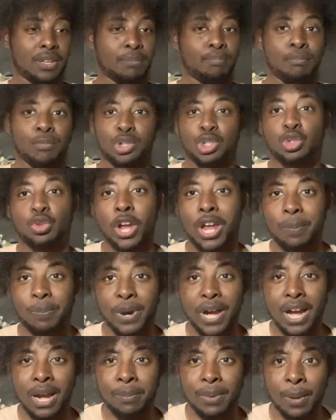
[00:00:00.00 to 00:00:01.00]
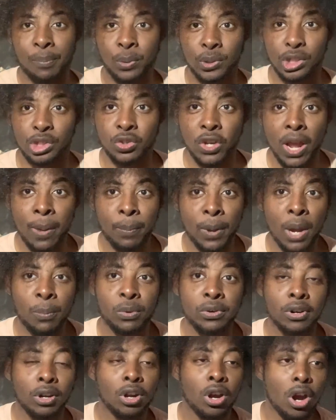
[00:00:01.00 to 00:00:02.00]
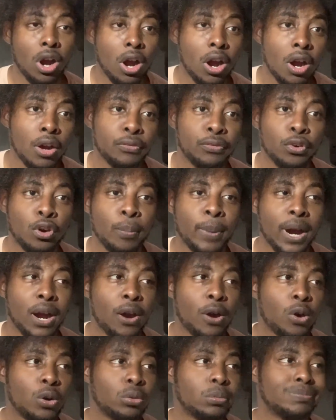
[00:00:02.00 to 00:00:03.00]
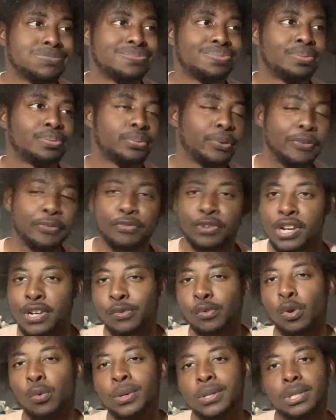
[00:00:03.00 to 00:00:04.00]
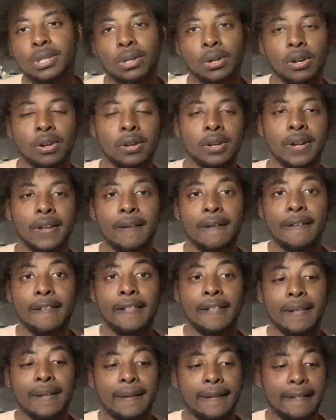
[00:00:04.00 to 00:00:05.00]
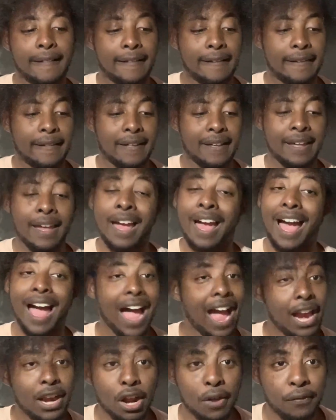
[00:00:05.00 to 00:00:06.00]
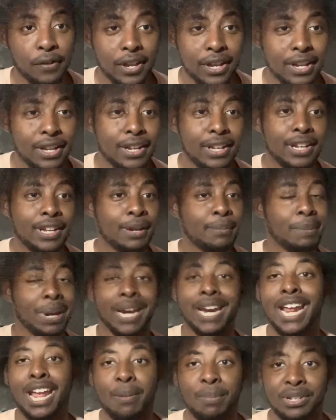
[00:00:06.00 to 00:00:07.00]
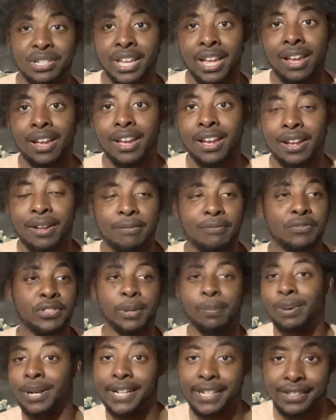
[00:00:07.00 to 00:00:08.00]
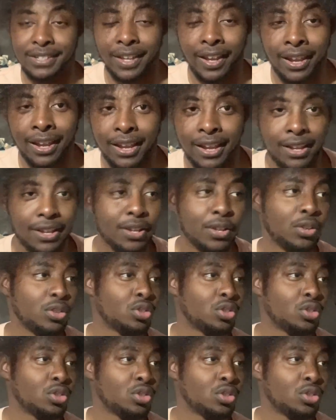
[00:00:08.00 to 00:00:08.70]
Straight pipe. I put the straight pipe on the car for about 3-4 weeks ago. I love it. My neighbors hate it. The police hate it.